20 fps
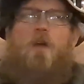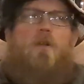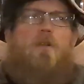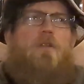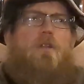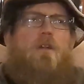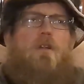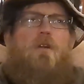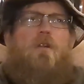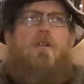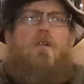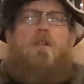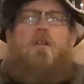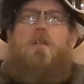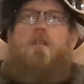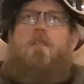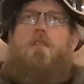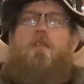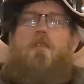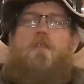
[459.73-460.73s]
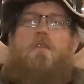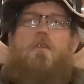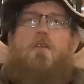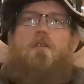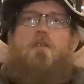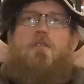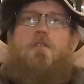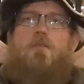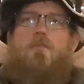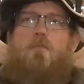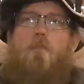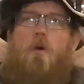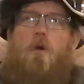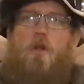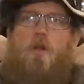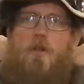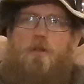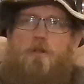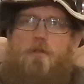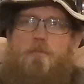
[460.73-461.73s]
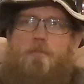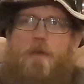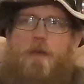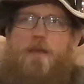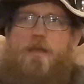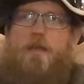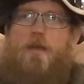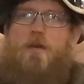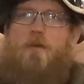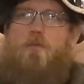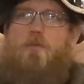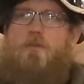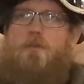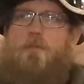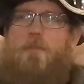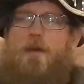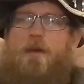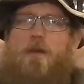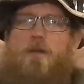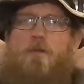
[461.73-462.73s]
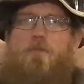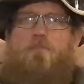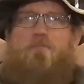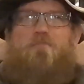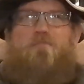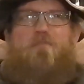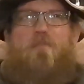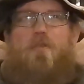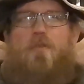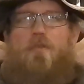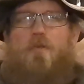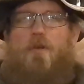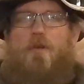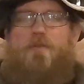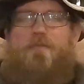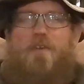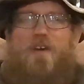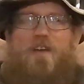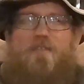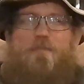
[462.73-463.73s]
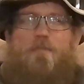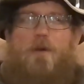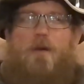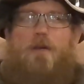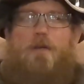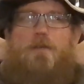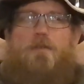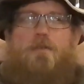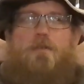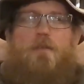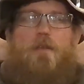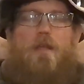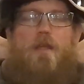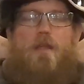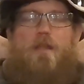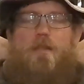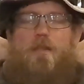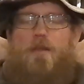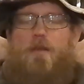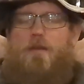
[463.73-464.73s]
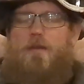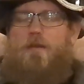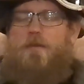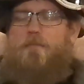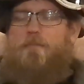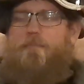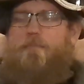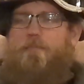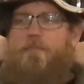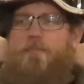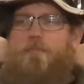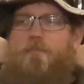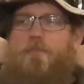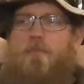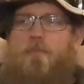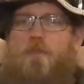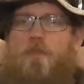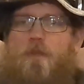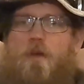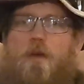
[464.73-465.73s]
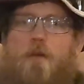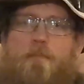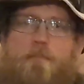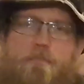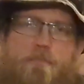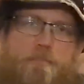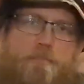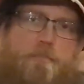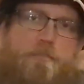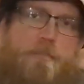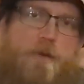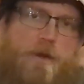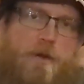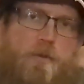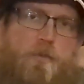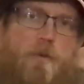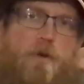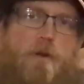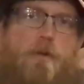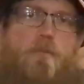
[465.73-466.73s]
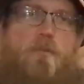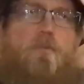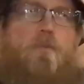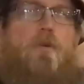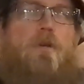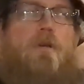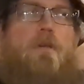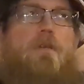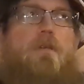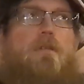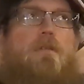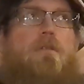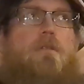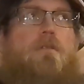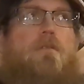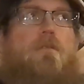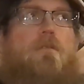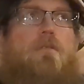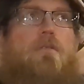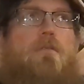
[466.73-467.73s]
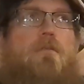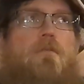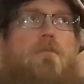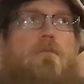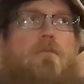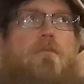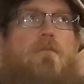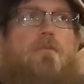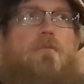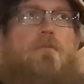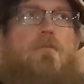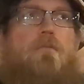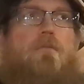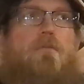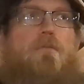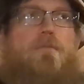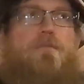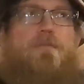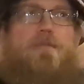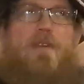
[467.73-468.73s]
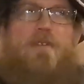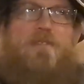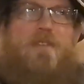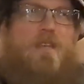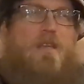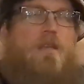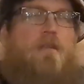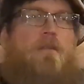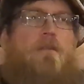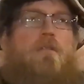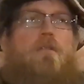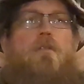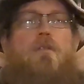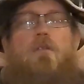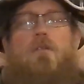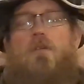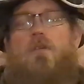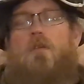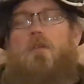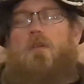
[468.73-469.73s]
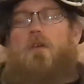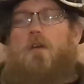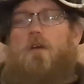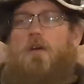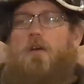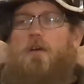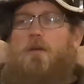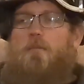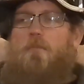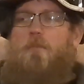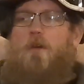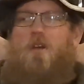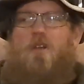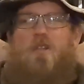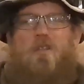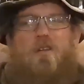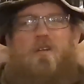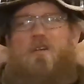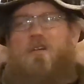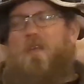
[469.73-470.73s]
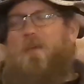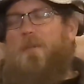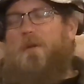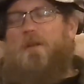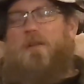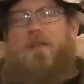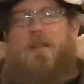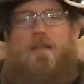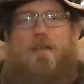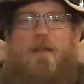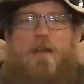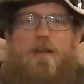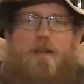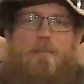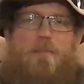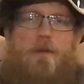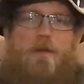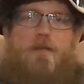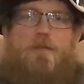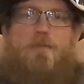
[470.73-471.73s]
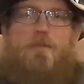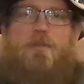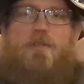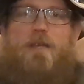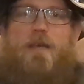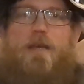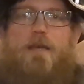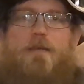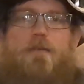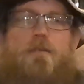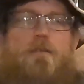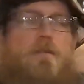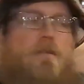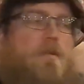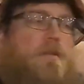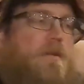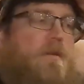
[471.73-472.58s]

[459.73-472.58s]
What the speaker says: All in all, I think the small Packout was about 35 bucks, and the bigger one was 50. All in all, came out to like 90 bucks with tax.